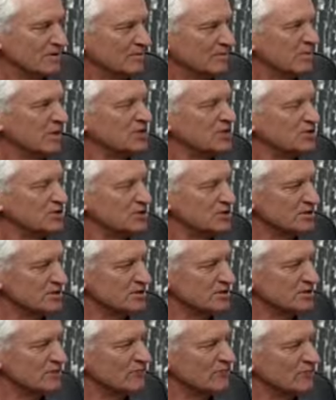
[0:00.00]
patient
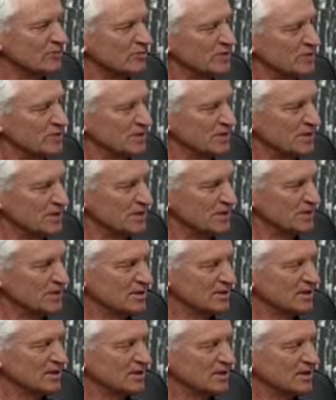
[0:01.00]
is vomiting,
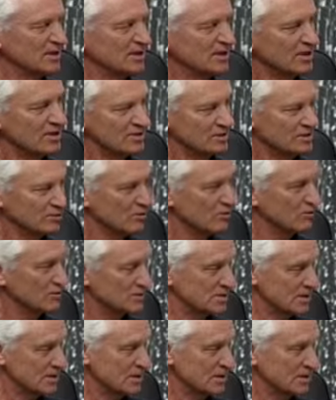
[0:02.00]
is
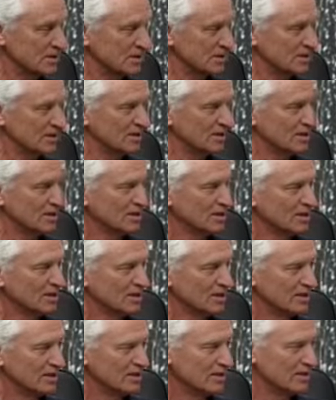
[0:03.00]
nausea,
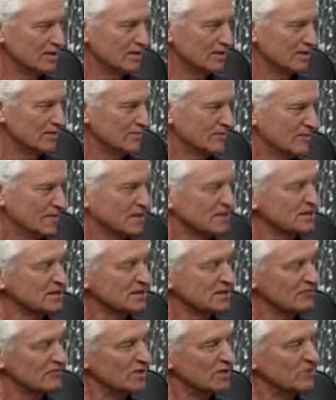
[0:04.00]
doesn't
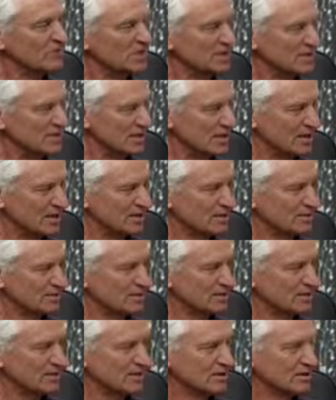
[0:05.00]
have appetite.
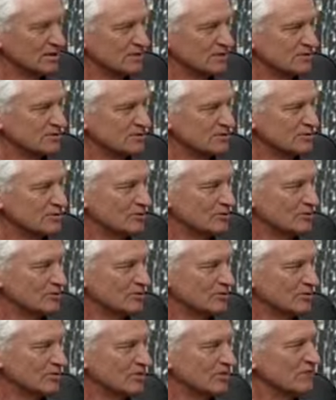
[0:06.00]

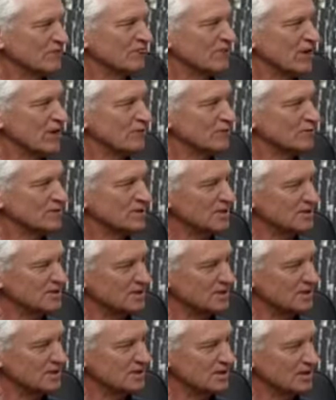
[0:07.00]
So they found
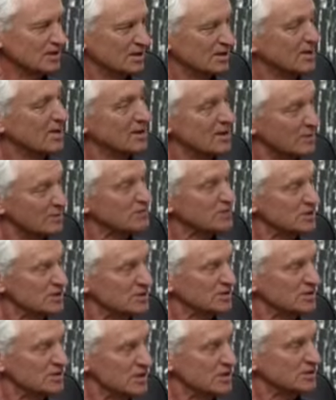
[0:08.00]
that
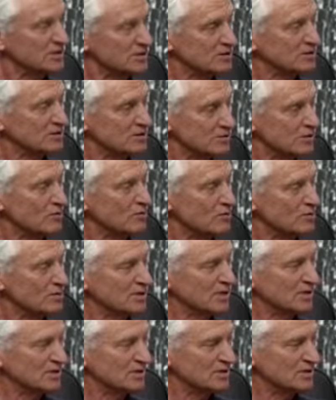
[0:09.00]
cannabis, and it's known
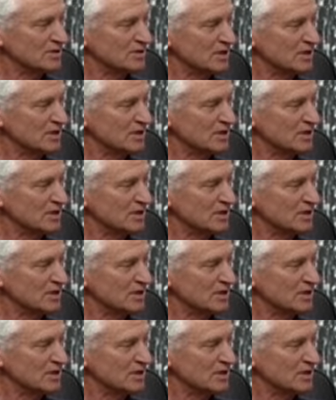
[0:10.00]
that it